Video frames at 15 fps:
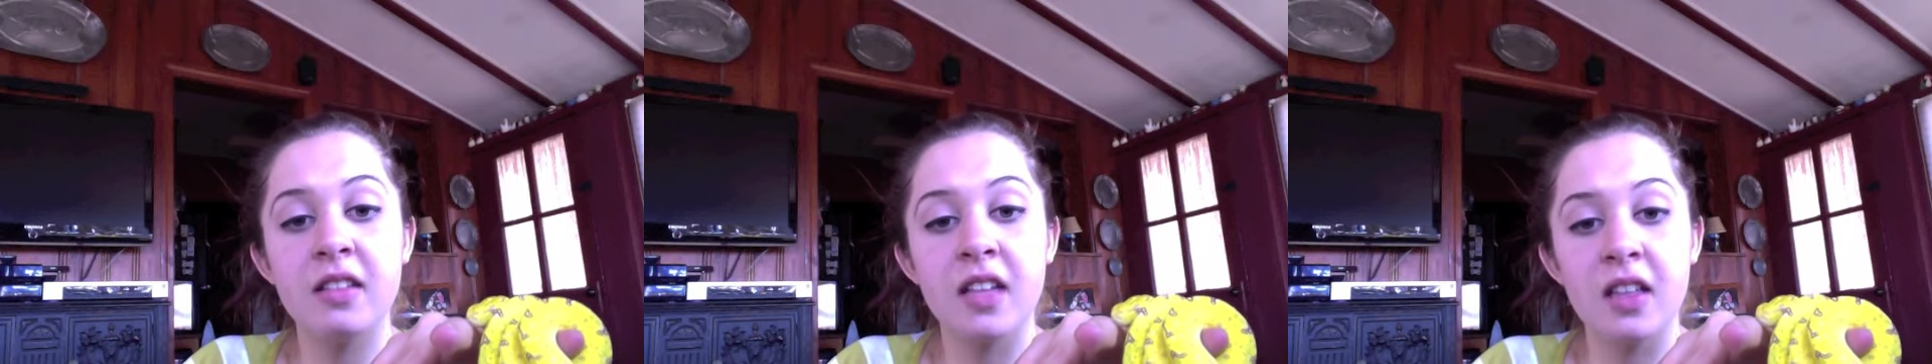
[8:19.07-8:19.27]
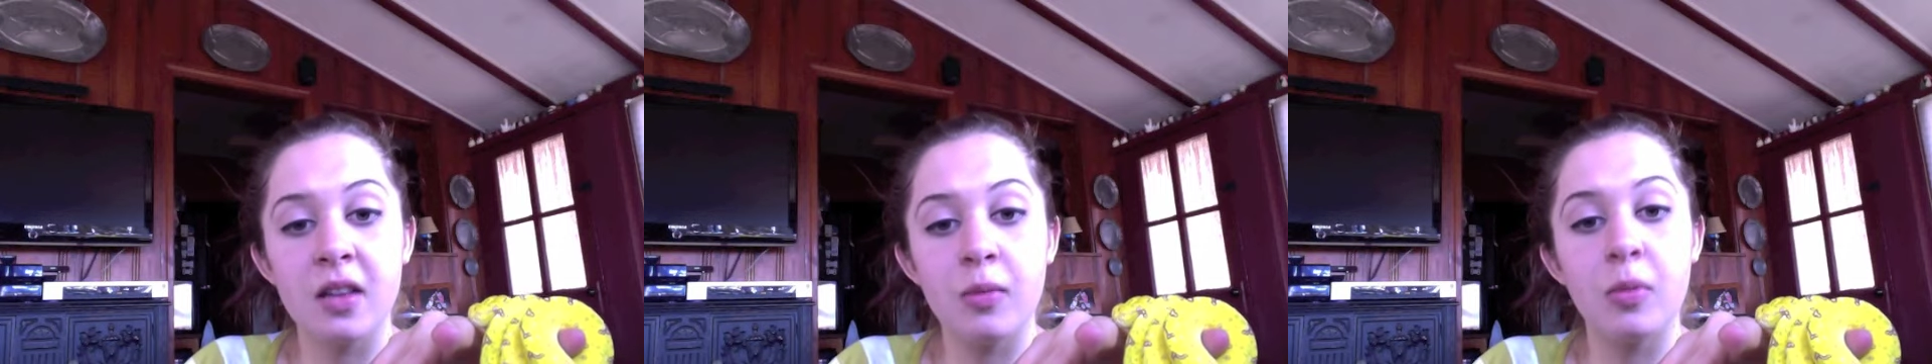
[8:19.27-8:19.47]

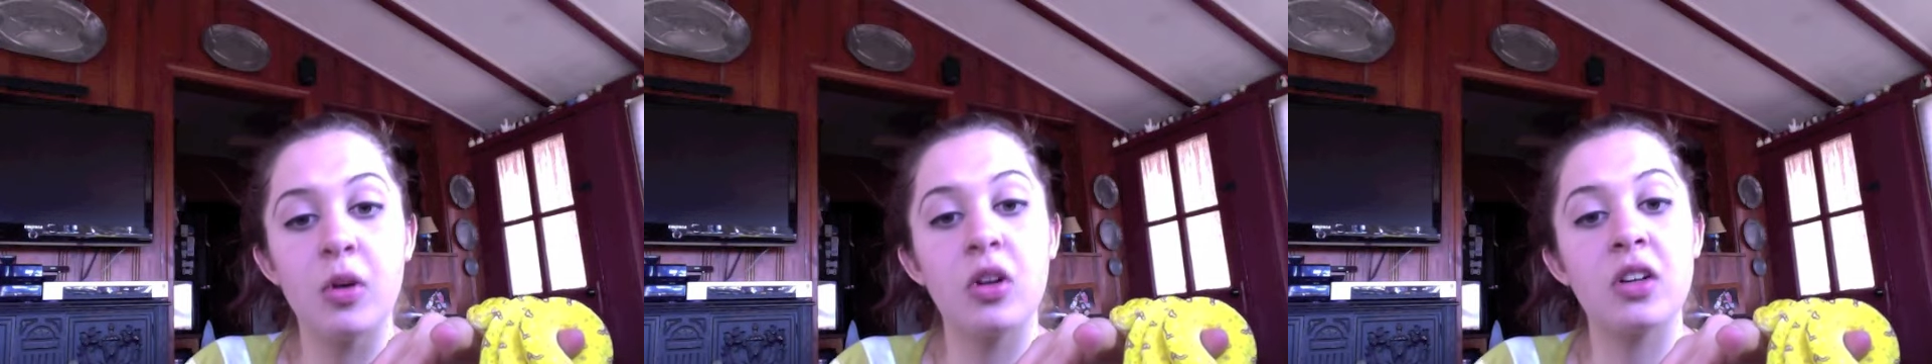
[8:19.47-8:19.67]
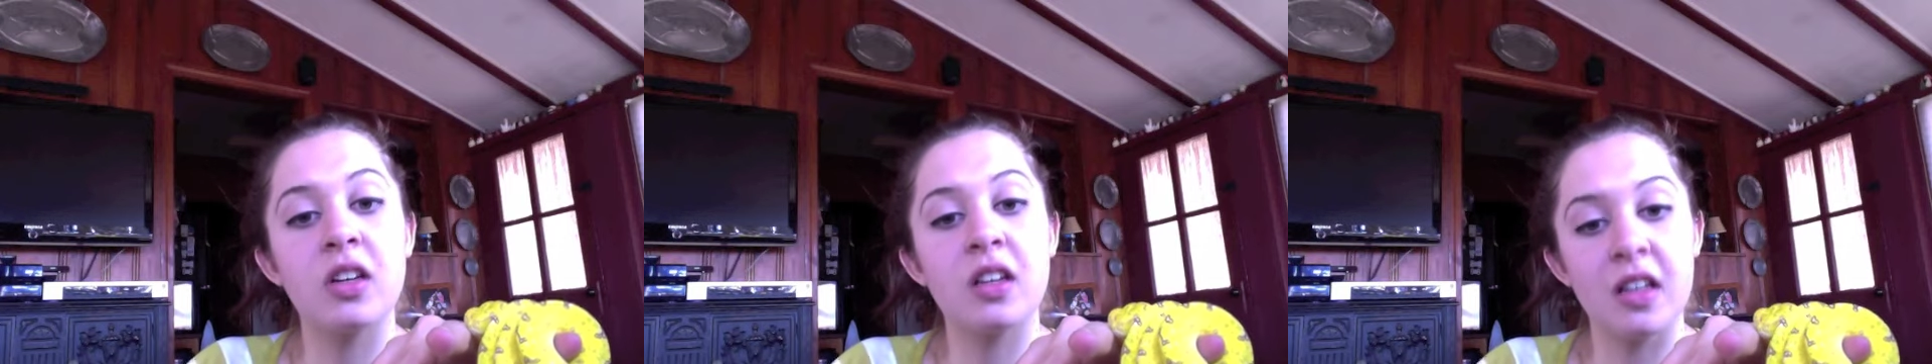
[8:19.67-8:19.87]
get the
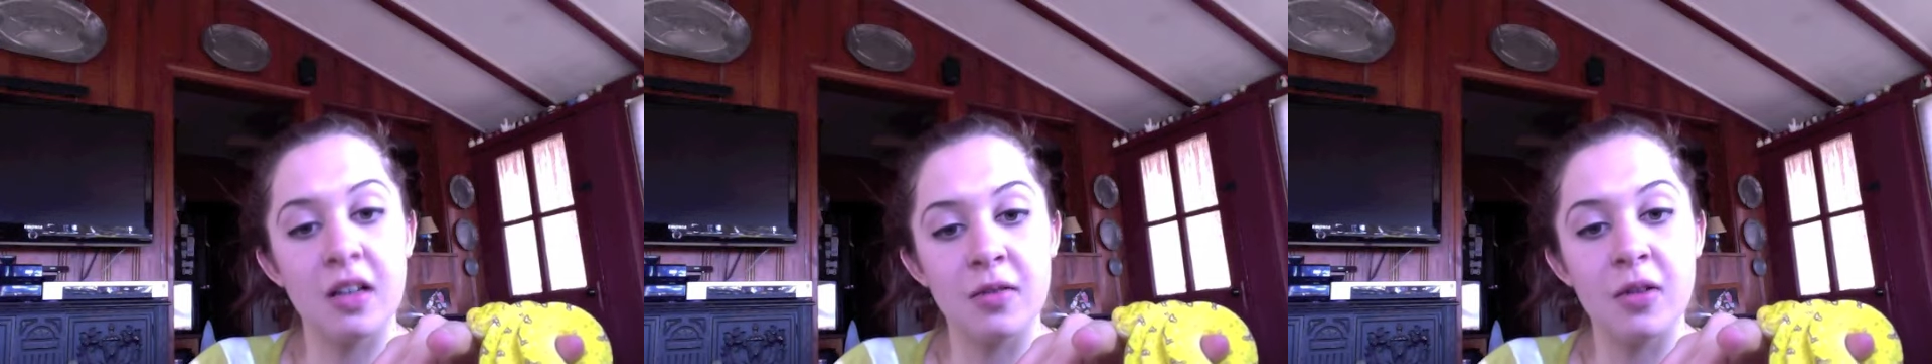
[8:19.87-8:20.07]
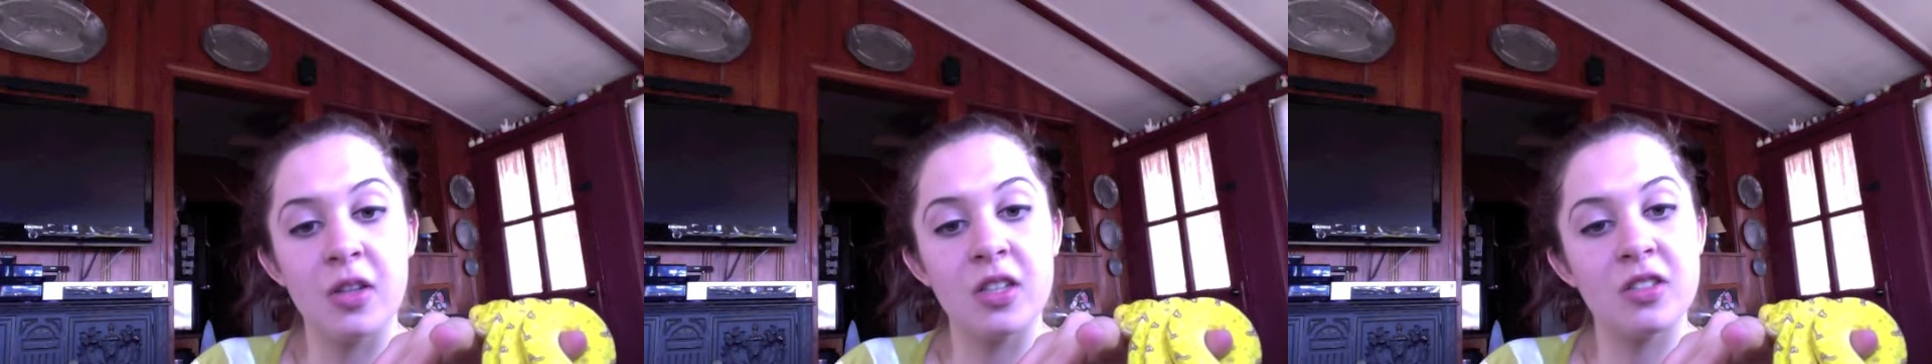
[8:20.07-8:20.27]
book
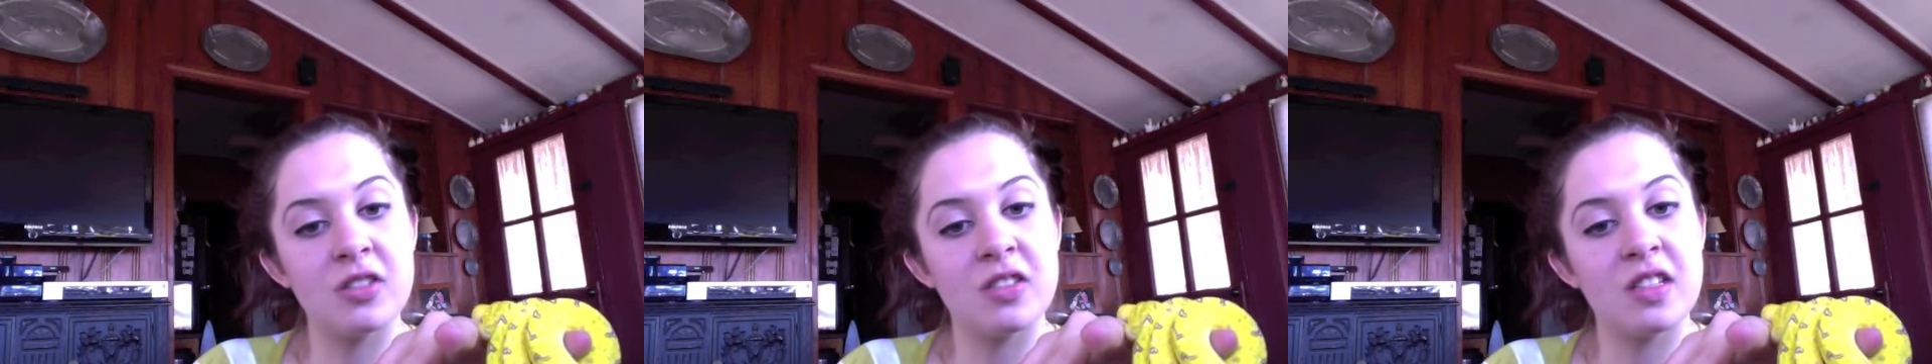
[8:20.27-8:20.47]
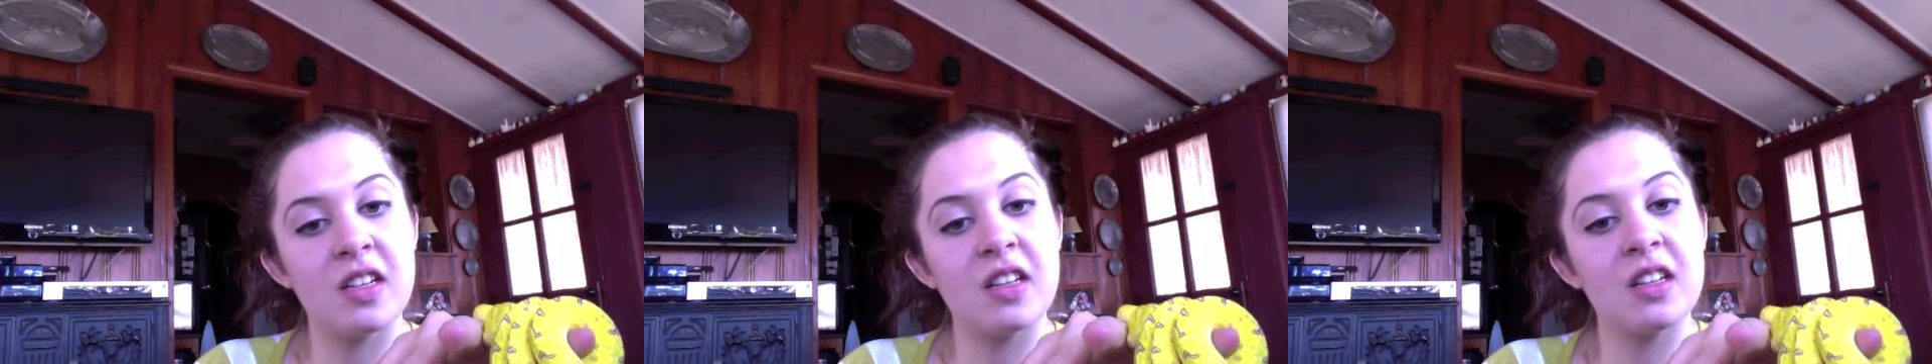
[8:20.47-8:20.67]
if you're
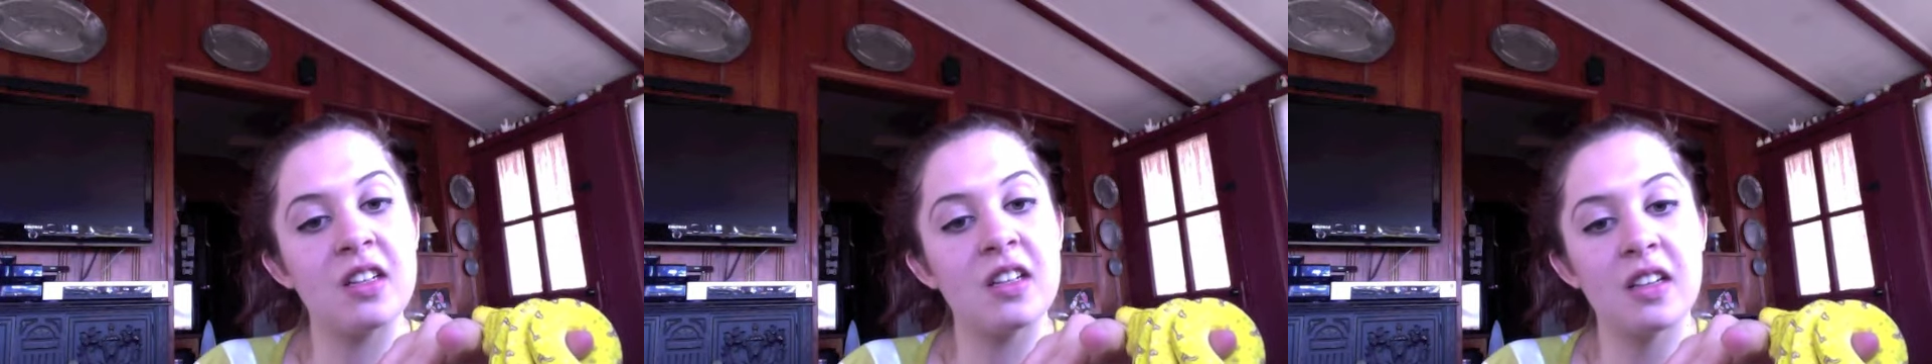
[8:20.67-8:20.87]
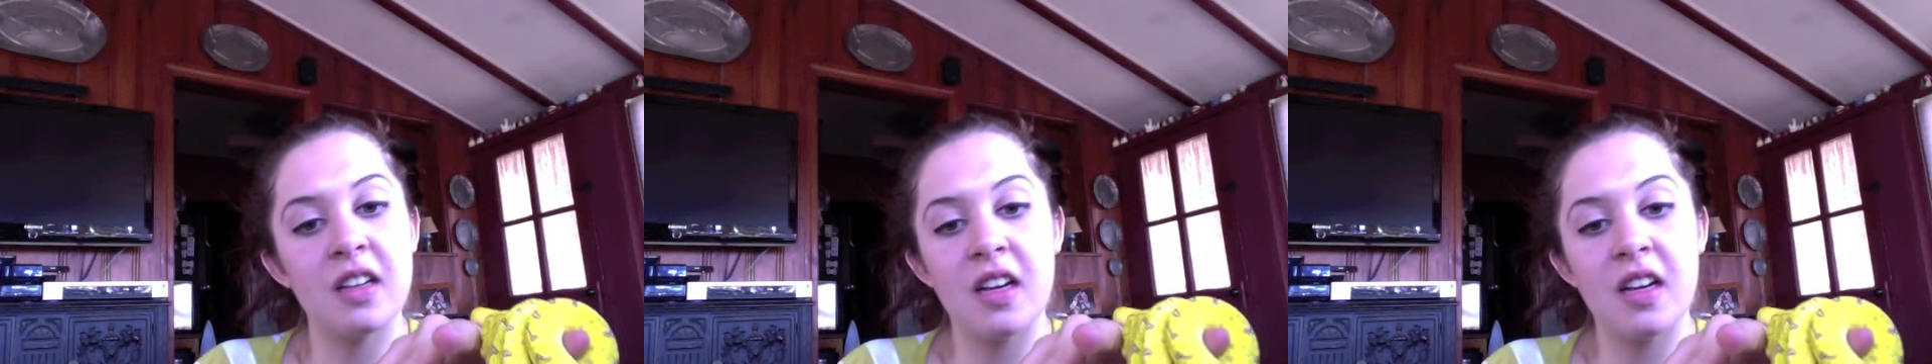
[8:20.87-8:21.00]
interested.